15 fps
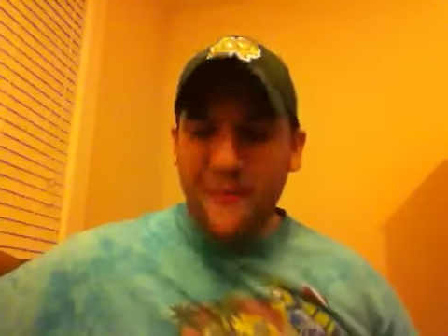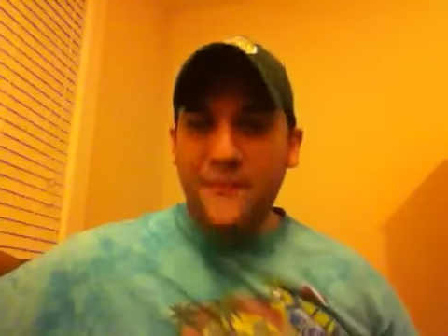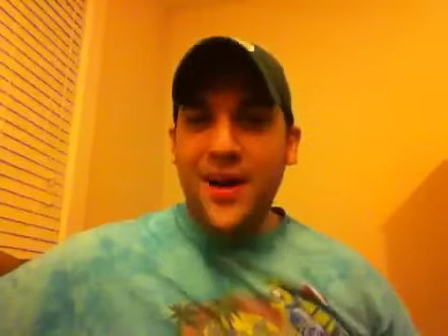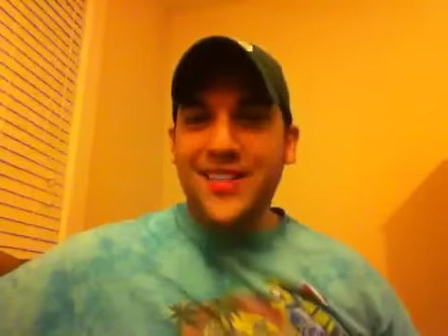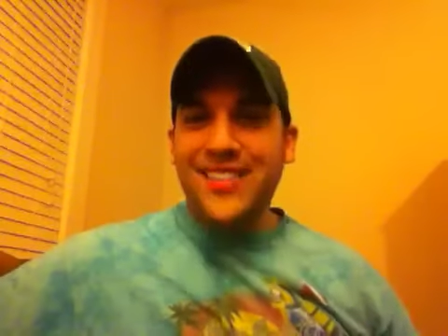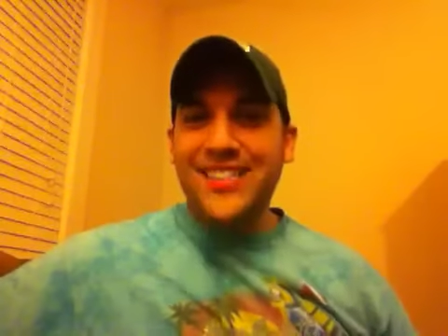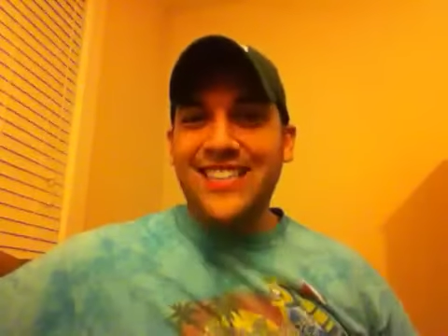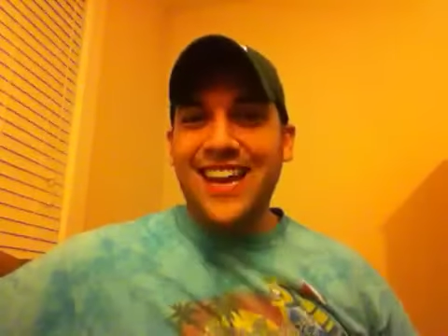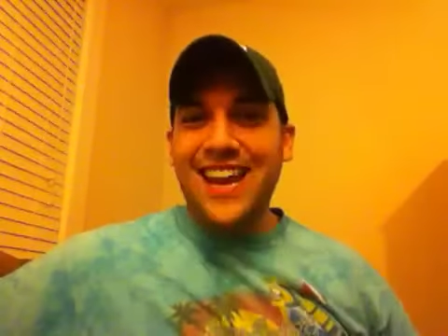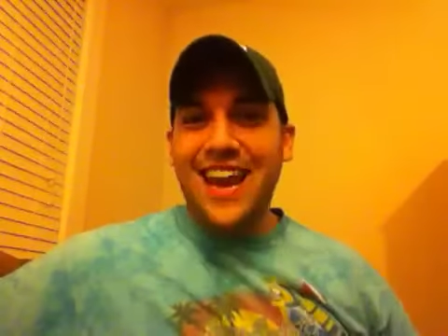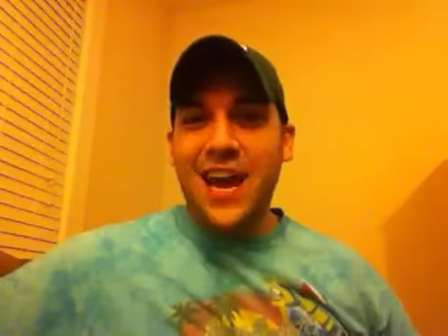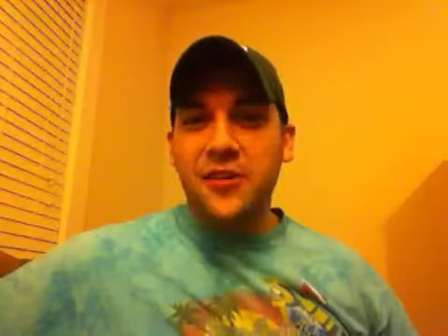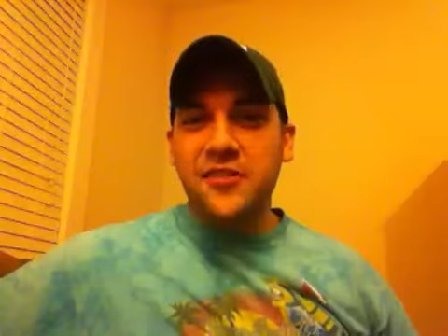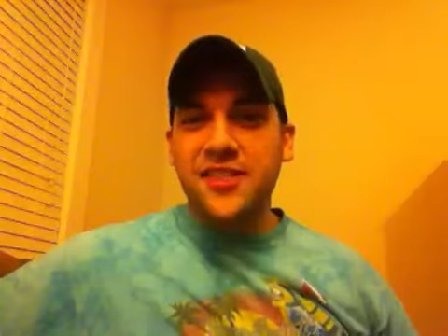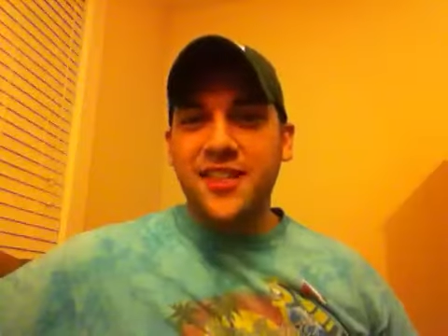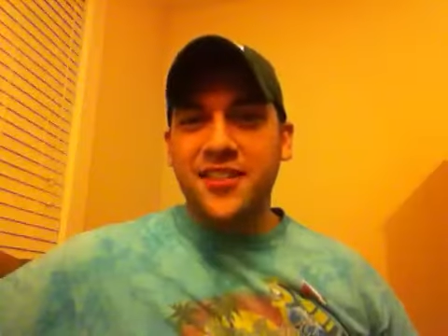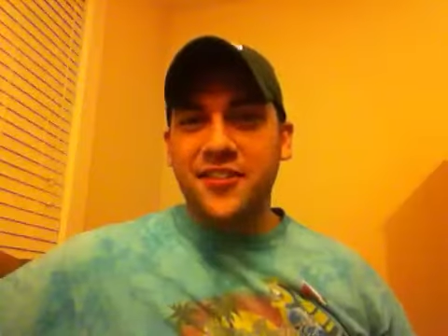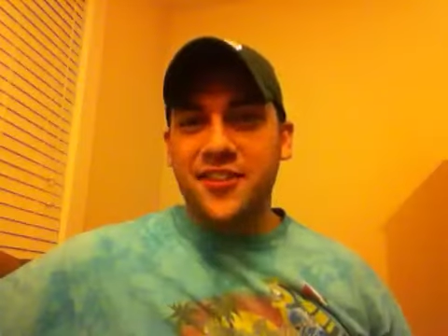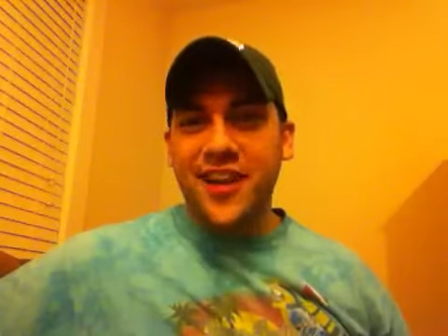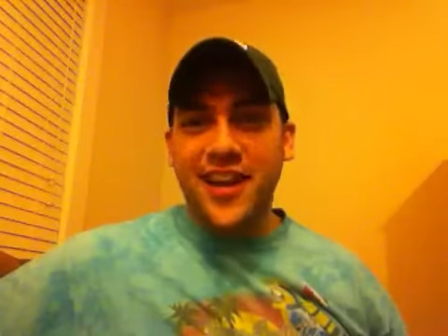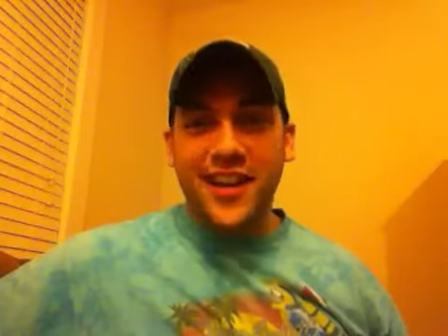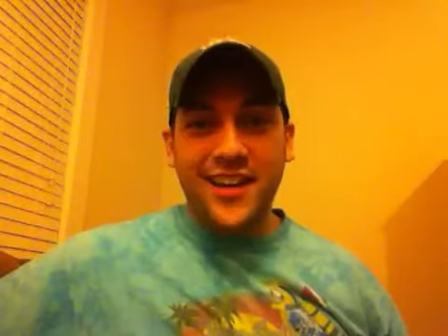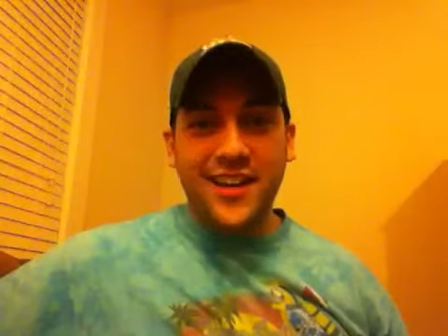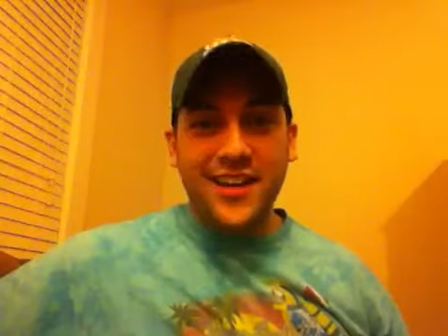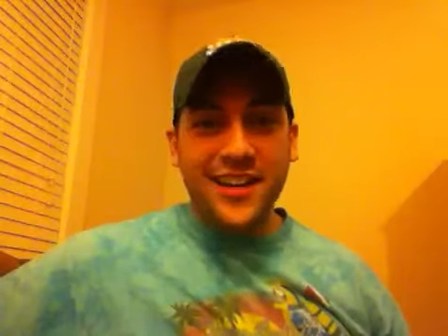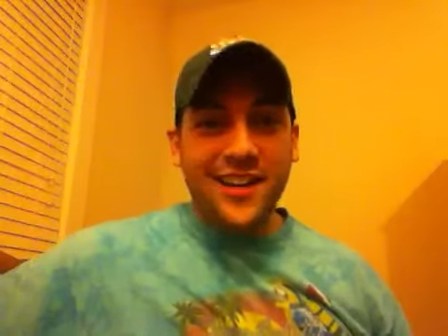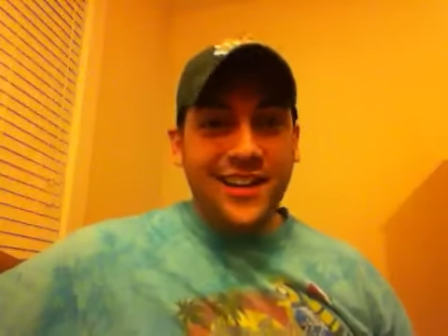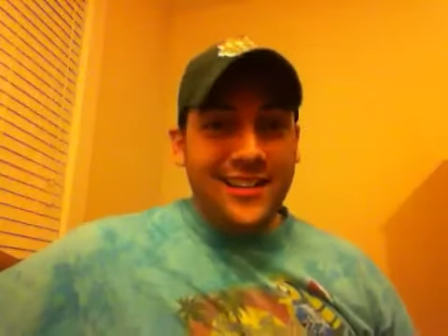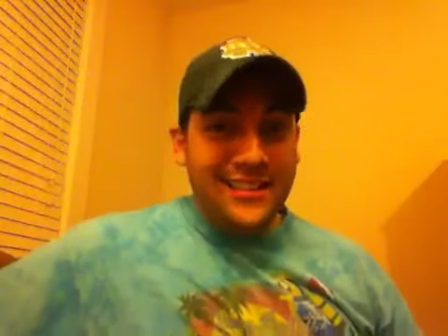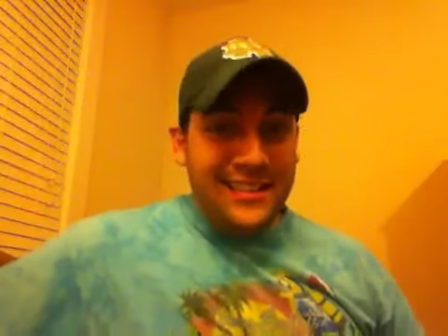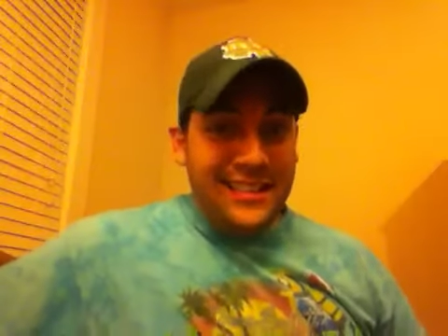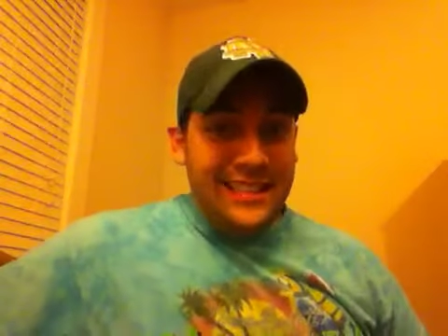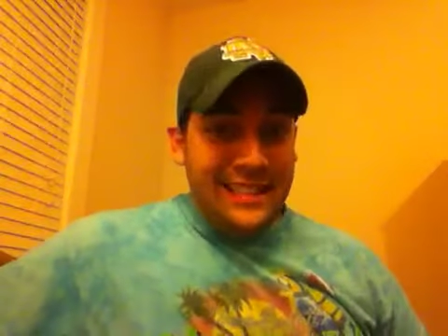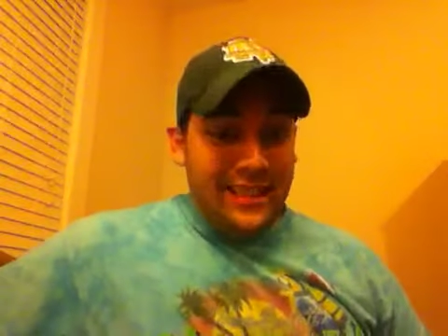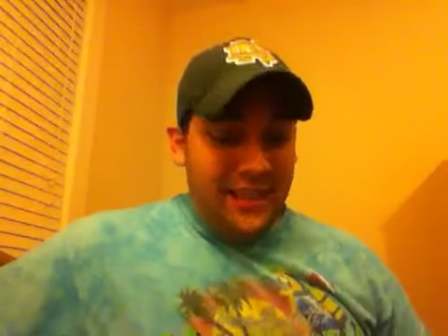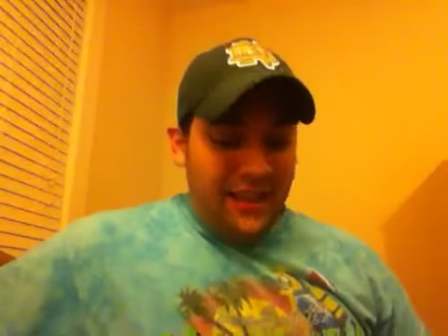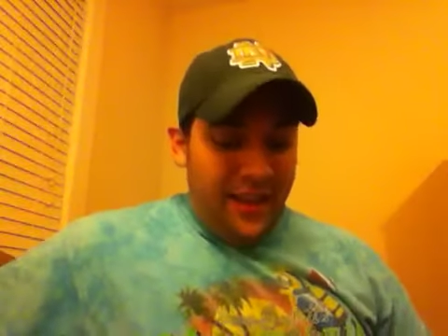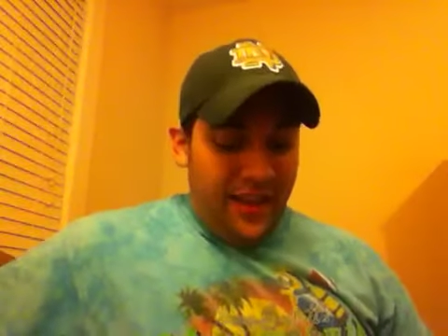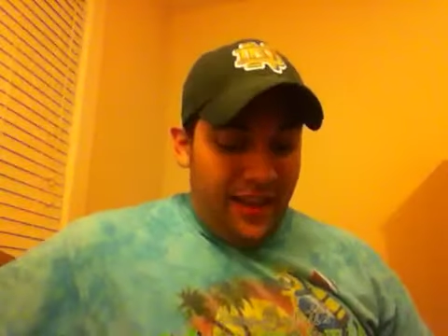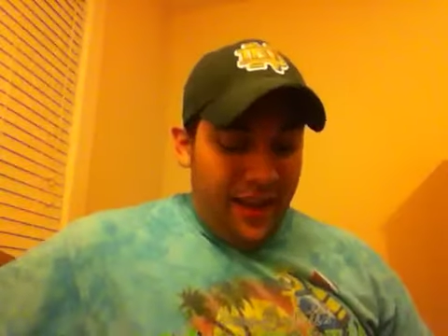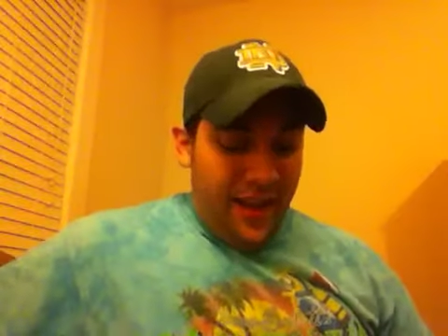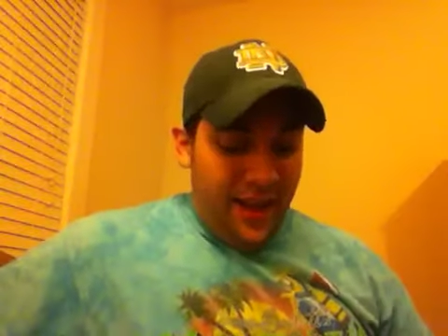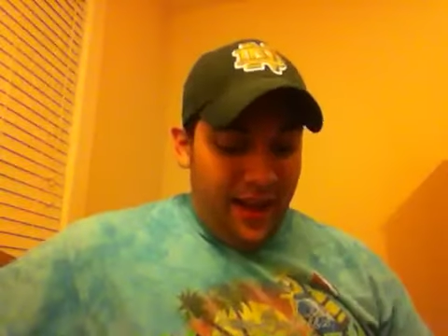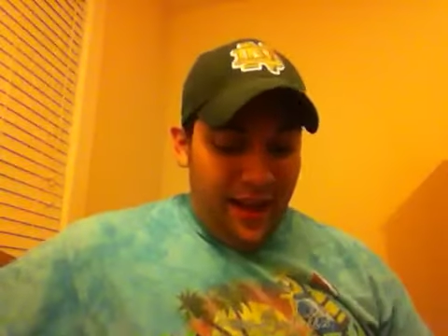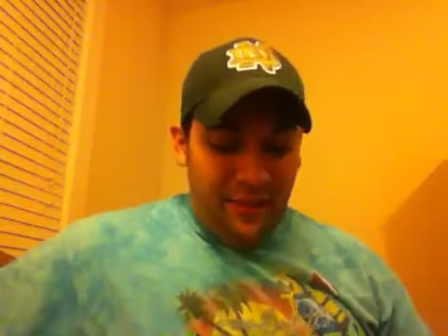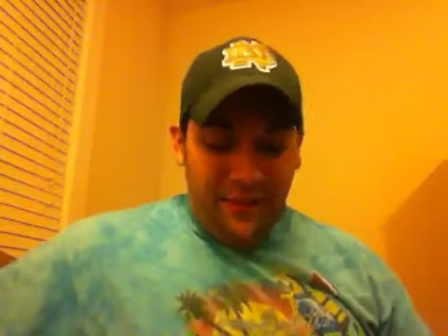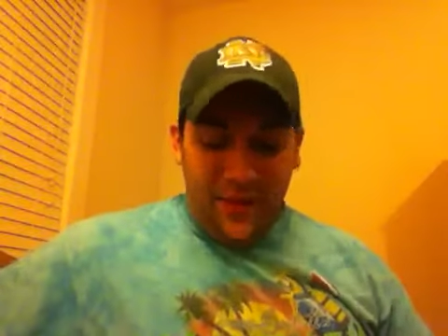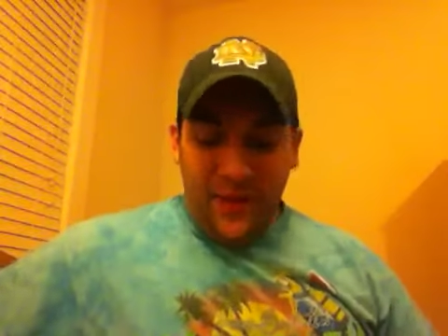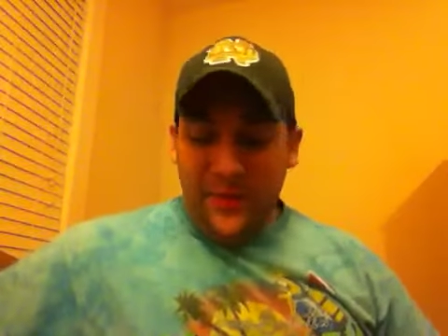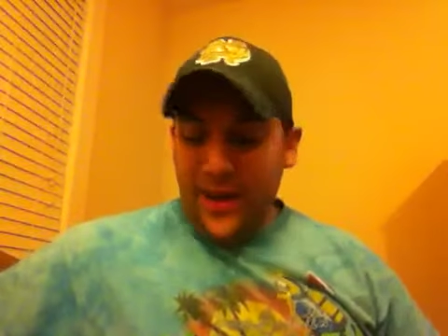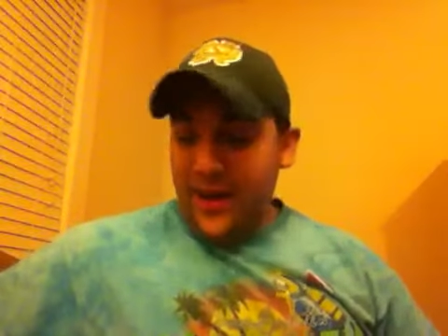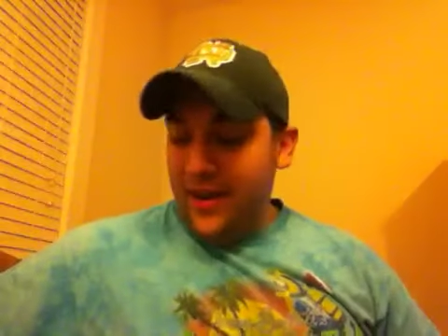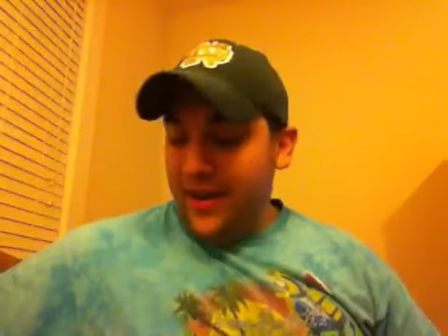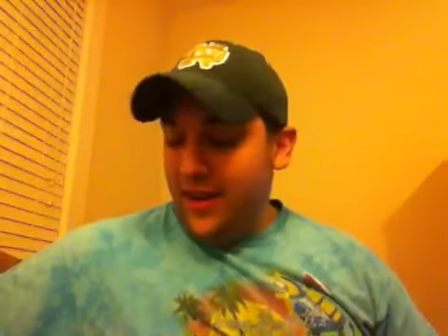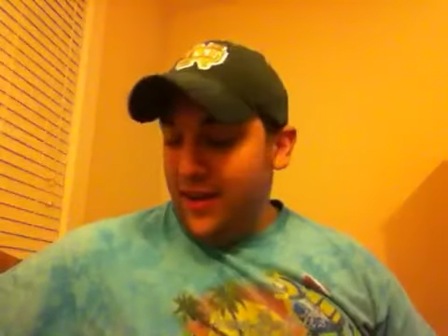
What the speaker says: Monte Teo, senior night. But I made